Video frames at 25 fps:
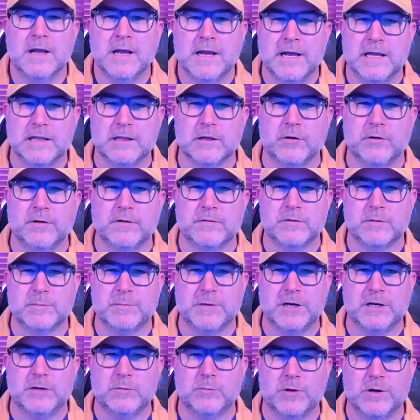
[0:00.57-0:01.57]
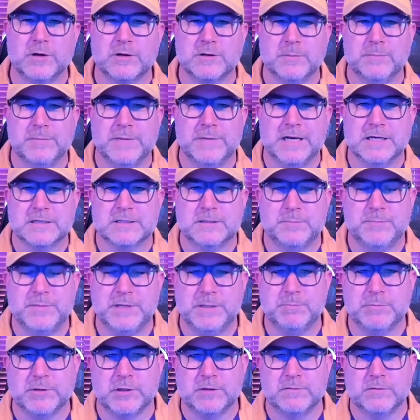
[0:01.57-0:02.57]
Hello, everybody. Welcome back to
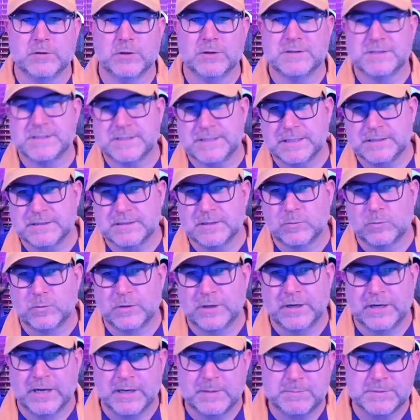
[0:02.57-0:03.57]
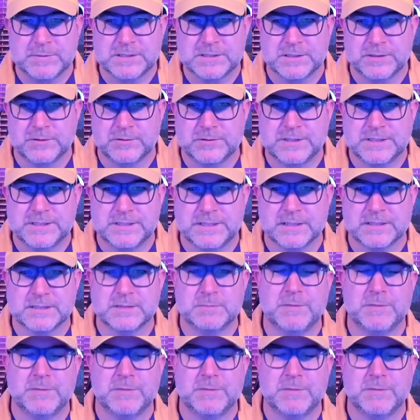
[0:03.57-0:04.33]
People of Earth, Season one, Episode six.